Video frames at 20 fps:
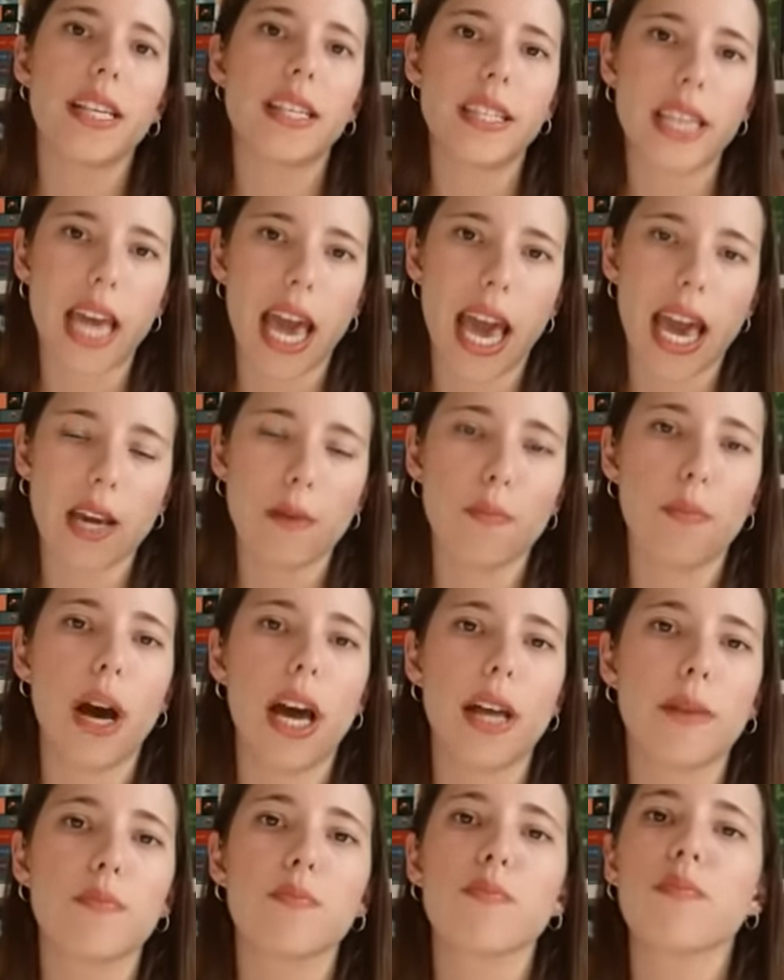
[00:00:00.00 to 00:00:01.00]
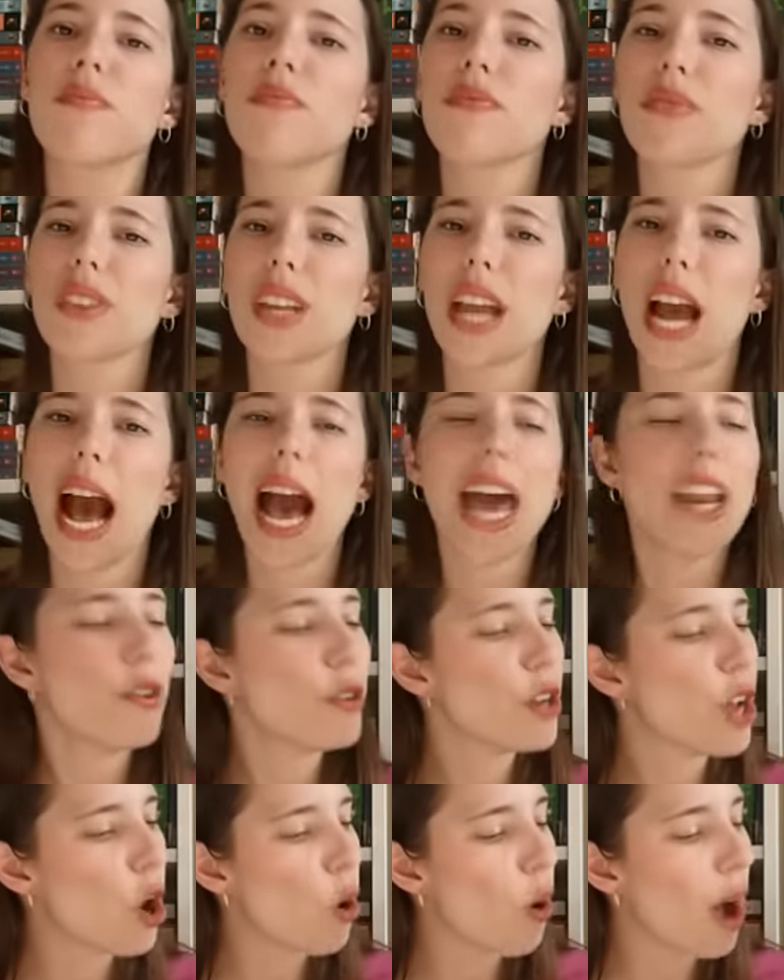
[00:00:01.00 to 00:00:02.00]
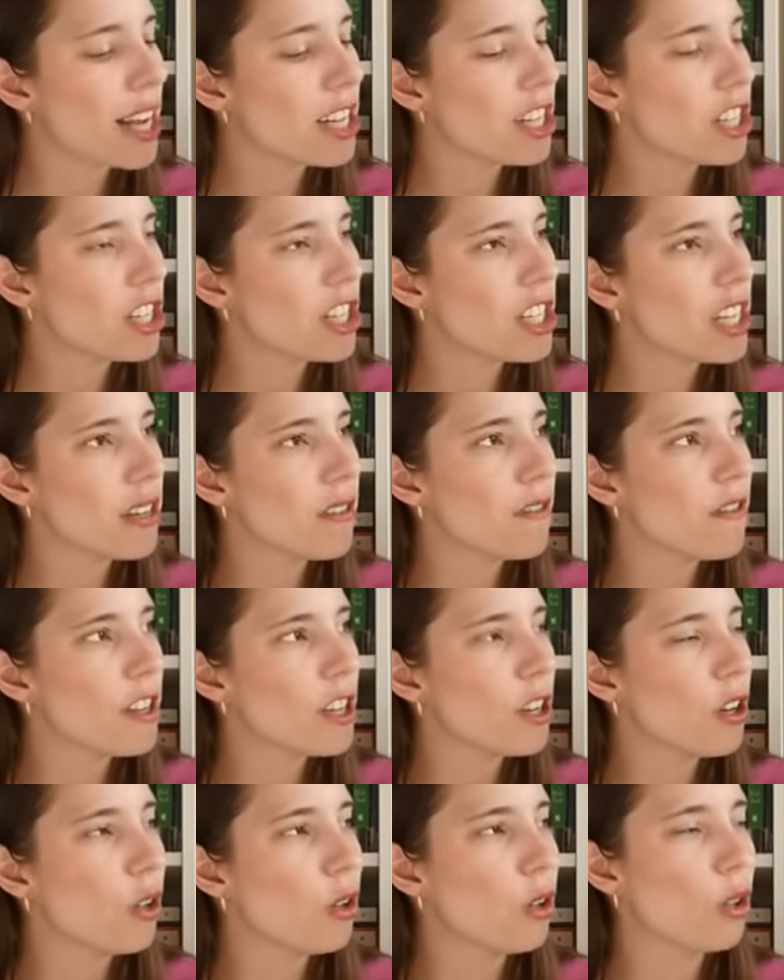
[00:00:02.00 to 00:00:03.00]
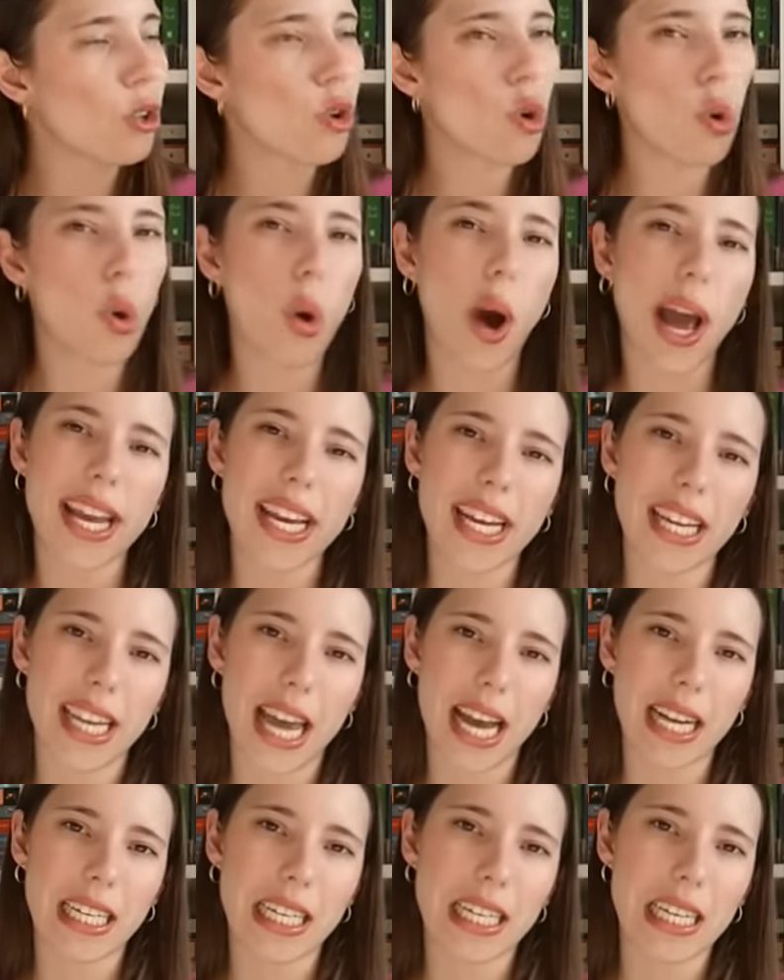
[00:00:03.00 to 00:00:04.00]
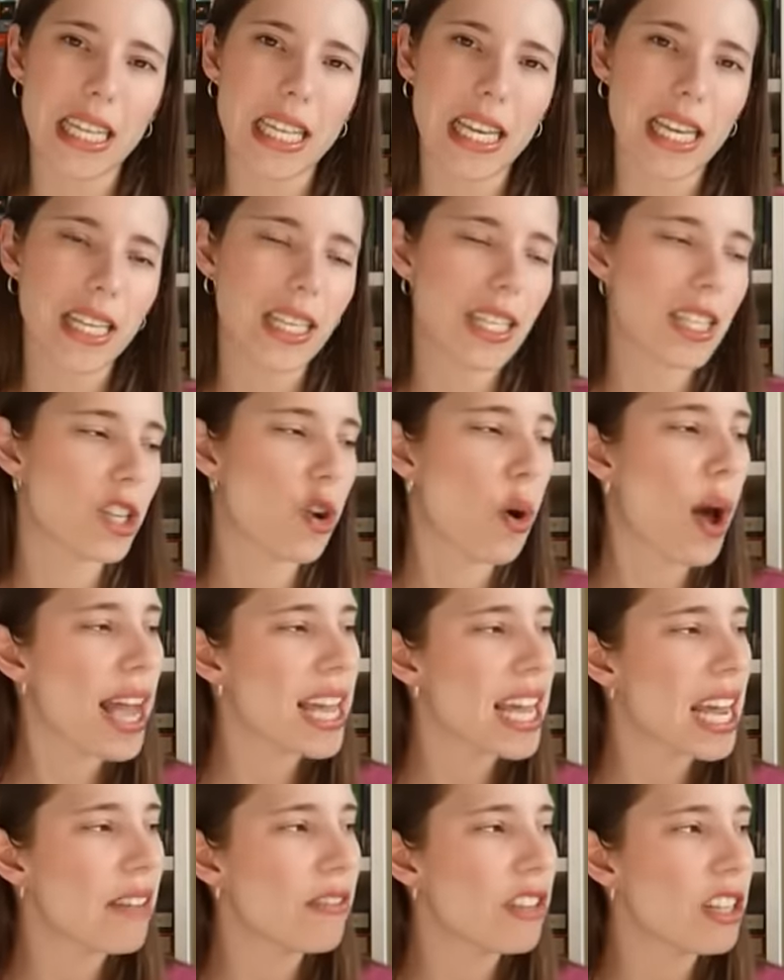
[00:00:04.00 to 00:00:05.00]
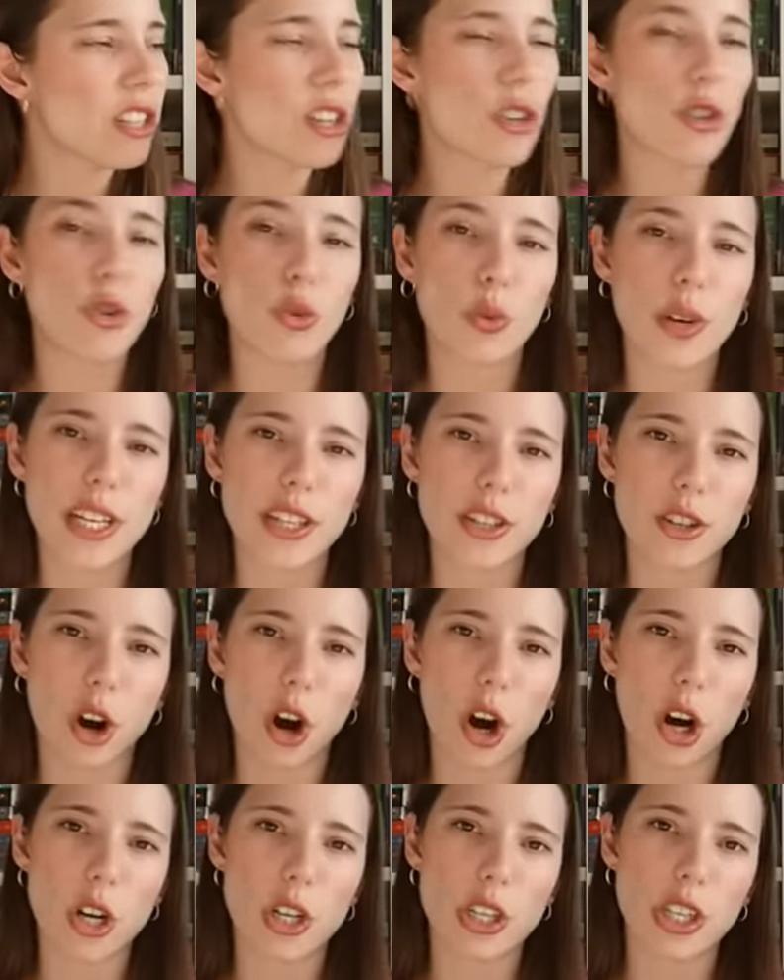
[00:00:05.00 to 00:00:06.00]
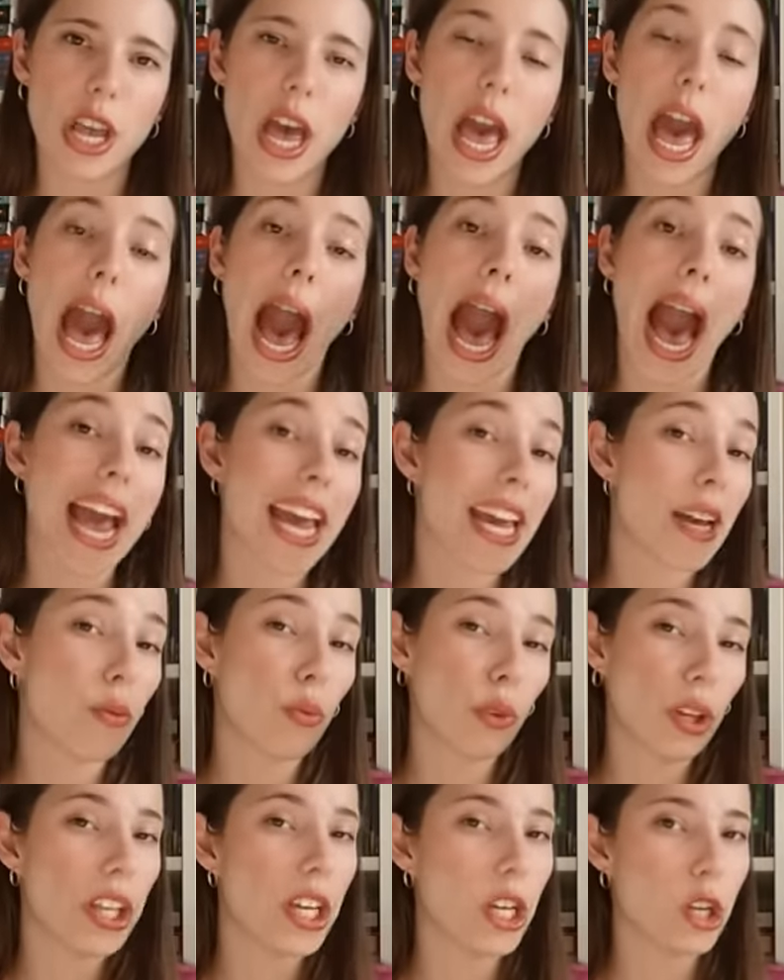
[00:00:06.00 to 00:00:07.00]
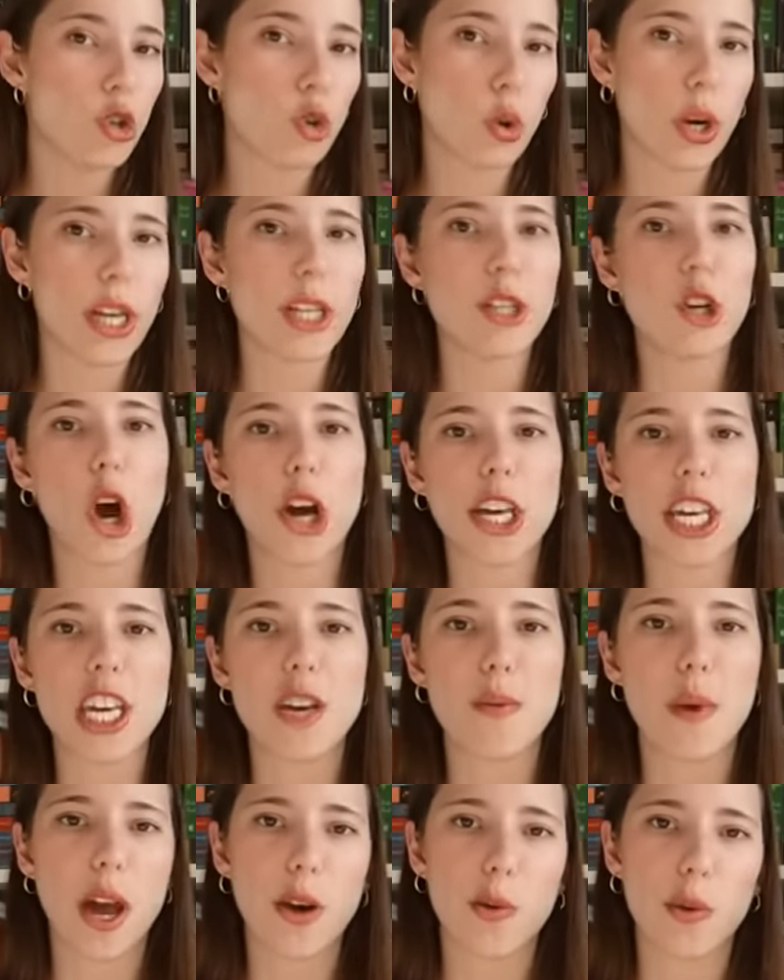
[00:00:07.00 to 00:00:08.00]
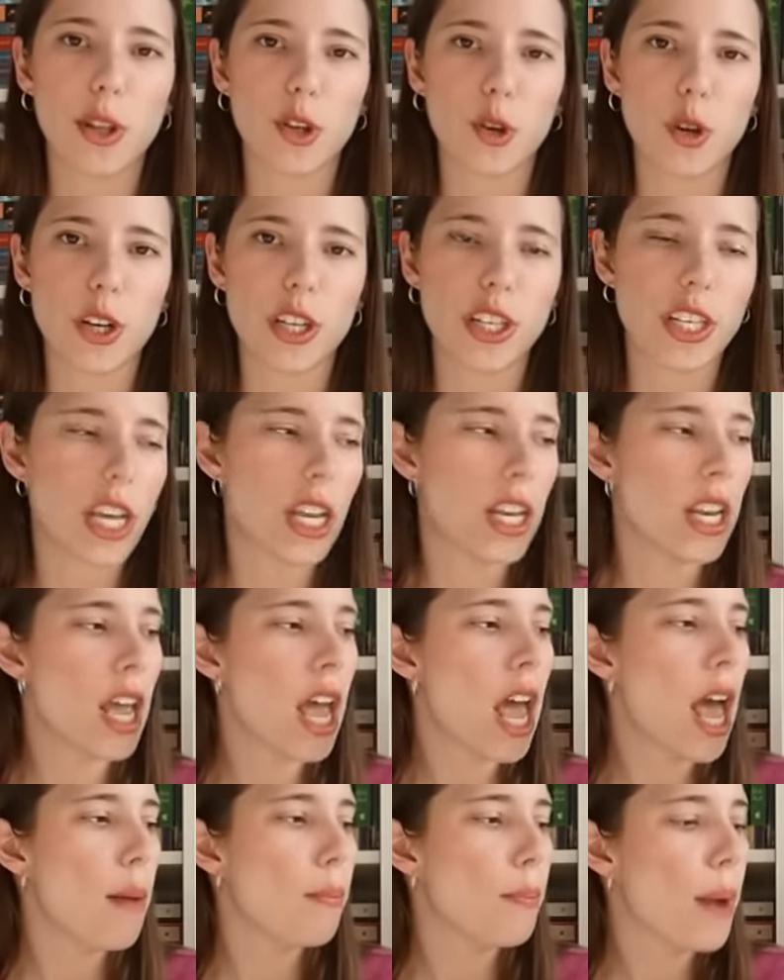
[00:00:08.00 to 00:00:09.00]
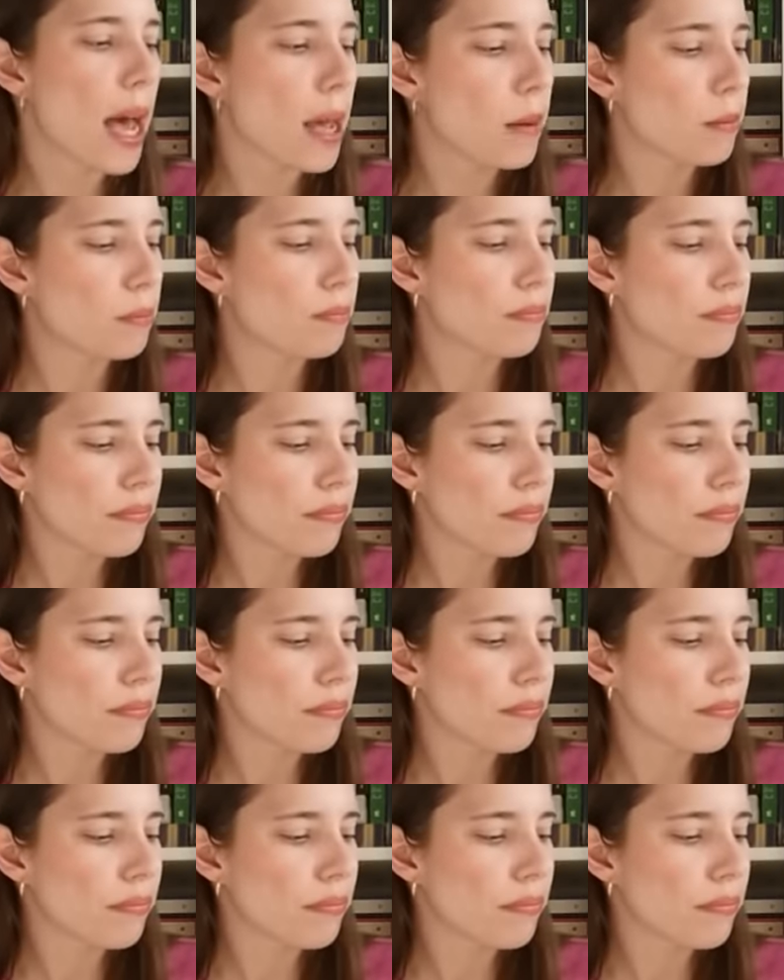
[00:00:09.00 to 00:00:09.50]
saying, but I don't know, I just didn't feel quite connected to this, so I gave this a 3 stars. I really enjoyed talking about it with Kristyn, but